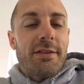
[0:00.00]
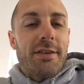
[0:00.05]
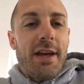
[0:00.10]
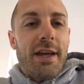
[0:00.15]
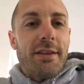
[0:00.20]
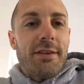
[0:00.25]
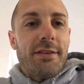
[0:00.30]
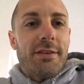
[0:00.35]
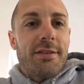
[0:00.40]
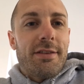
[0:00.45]

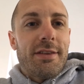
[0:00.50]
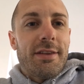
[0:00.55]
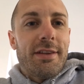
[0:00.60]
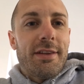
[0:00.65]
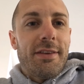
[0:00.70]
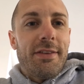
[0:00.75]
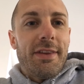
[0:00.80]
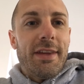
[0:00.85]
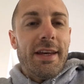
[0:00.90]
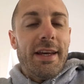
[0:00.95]
sense
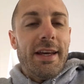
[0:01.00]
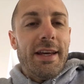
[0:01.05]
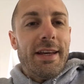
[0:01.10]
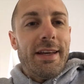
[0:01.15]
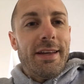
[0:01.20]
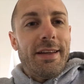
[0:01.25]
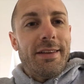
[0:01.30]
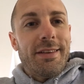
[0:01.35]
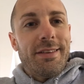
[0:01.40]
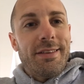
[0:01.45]
that
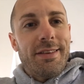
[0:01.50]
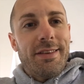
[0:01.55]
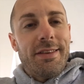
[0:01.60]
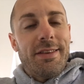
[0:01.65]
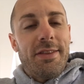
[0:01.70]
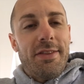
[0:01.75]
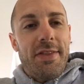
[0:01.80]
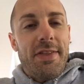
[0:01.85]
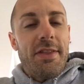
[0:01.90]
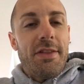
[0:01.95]

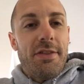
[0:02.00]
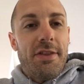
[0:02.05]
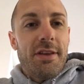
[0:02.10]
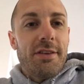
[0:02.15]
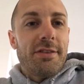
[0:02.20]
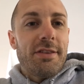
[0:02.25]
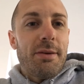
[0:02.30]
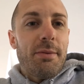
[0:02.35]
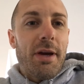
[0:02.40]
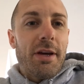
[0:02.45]
the
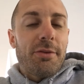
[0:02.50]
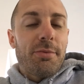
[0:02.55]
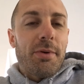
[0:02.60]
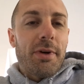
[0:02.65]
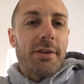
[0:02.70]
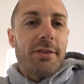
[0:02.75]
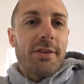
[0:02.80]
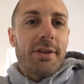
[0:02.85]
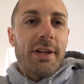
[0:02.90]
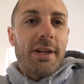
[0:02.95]
Xebex
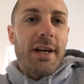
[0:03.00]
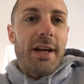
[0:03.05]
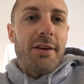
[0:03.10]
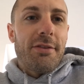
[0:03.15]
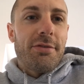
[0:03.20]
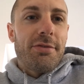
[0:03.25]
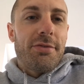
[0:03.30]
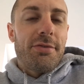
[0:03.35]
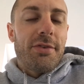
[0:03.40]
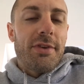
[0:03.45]
bike is going to
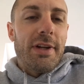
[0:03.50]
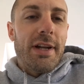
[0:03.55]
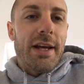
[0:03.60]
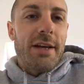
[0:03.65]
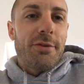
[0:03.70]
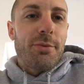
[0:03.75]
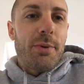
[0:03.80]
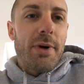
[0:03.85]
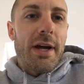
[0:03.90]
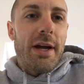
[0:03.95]
have
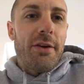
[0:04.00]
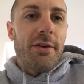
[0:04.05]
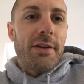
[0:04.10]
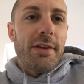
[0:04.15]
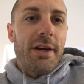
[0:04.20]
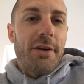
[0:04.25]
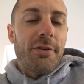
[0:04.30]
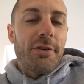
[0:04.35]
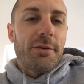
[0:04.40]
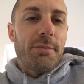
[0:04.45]
less wear in
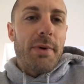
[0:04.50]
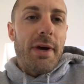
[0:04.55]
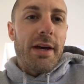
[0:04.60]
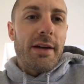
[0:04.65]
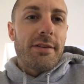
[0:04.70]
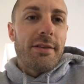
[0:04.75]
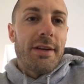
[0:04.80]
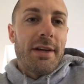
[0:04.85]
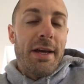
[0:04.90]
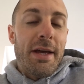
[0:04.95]
that
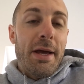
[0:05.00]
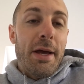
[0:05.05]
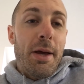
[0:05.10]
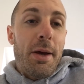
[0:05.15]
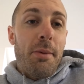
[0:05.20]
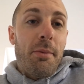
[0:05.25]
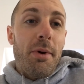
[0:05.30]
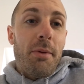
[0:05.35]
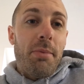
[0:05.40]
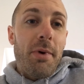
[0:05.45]
respect.
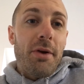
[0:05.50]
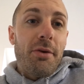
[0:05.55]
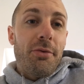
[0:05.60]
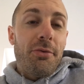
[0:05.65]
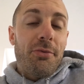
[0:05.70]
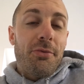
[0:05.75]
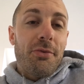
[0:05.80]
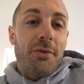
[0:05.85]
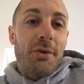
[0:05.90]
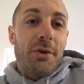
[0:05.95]
But
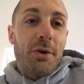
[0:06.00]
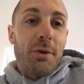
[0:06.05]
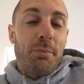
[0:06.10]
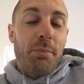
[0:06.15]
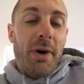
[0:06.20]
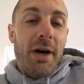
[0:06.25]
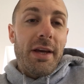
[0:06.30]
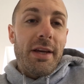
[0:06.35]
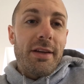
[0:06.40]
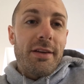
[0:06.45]
both good
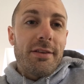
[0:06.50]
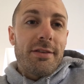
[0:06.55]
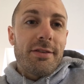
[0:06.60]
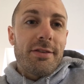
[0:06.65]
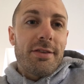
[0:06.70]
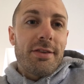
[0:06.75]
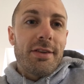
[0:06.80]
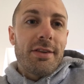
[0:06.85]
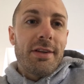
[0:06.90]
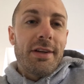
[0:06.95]

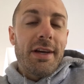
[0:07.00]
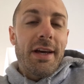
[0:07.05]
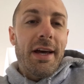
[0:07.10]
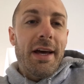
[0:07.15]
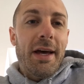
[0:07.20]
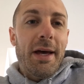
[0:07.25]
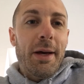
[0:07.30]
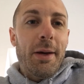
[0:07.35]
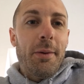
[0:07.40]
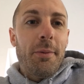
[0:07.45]
bikes,
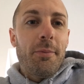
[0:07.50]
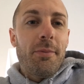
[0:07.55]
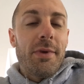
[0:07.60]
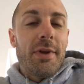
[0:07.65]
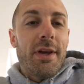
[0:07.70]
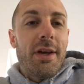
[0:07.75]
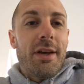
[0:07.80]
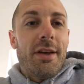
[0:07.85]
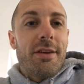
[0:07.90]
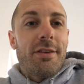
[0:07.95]

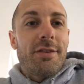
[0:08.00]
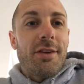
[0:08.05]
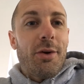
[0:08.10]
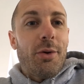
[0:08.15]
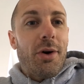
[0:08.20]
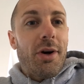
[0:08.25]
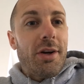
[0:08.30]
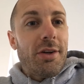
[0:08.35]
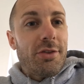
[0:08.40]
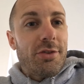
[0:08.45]

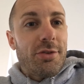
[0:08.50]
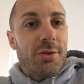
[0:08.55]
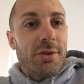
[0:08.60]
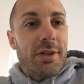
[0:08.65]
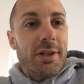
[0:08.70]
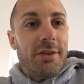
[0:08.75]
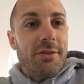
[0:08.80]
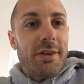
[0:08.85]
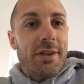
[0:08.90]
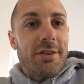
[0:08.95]
so I shall
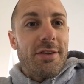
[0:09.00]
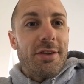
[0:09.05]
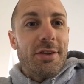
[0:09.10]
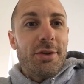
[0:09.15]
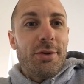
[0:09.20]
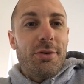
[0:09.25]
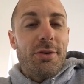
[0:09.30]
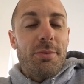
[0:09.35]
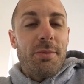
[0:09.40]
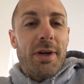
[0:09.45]
leave it to
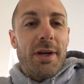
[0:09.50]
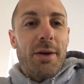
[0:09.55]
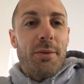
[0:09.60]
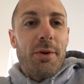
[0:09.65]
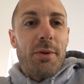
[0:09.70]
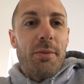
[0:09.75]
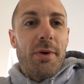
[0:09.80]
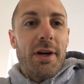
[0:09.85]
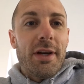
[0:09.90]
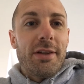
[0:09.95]
you to make up
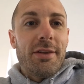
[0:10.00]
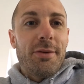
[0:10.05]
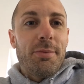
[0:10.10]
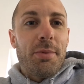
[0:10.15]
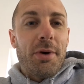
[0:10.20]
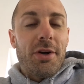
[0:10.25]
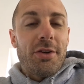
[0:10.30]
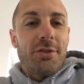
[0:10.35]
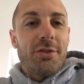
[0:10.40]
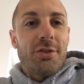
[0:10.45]
your mind,
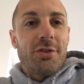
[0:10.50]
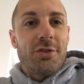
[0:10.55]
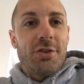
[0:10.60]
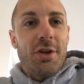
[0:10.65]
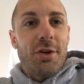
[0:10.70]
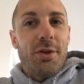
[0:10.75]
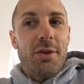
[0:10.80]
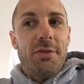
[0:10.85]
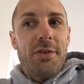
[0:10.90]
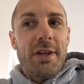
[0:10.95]
but I'll just show
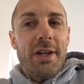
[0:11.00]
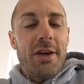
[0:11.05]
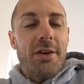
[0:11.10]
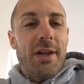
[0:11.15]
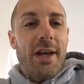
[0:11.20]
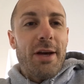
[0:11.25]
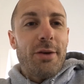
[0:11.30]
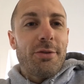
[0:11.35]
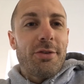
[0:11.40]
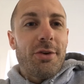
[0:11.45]
you the video
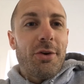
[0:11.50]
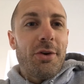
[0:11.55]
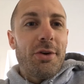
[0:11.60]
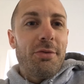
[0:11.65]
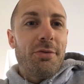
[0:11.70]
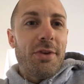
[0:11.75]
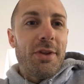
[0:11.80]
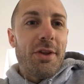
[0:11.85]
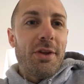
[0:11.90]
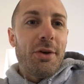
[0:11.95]
now. Sorry
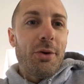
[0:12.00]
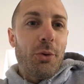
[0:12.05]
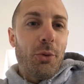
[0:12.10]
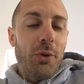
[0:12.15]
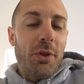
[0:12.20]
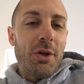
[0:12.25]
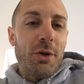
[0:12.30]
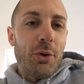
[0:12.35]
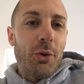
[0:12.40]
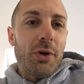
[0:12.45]
for all
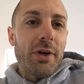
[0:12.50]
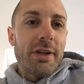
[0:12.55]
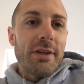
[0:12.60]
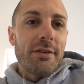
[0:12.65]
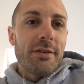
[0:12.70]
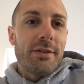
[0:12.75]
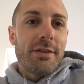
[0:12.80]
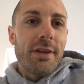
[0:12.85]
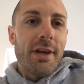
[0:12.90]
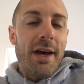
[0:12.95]
the
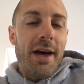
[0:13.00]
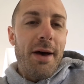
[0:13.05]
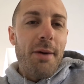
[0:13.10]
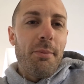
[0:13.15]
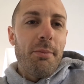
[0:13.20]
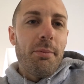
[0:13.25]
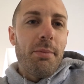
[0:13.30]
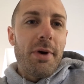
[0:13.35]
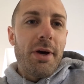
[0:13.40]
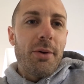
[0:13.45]
noise,
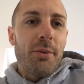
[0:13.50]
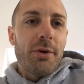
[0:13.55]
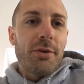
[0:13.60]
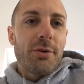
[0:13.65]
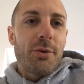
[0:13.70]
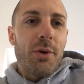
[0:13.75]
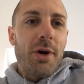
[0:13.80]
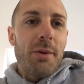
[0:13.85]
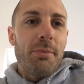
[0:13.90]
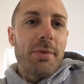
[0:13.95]
but it was
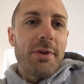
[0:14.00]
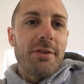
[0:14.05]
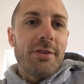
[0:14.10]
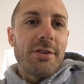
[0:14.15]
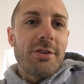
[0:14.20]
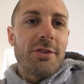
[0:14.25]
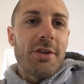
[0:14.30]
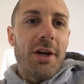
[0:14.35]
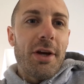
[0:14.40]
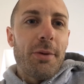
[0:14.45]
quite a busy
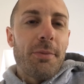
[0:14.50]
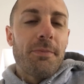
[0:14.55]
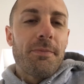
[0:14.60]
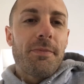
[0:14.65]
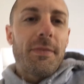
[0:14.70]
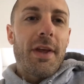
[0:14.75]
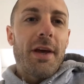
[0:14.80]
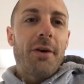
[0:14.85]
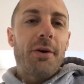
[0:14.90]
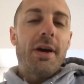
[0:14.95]
show.
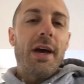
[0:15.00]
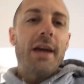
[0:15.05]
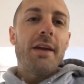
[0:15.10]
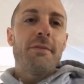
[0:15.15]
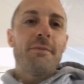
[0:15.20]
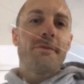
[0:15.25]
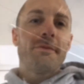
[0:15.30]
Okay,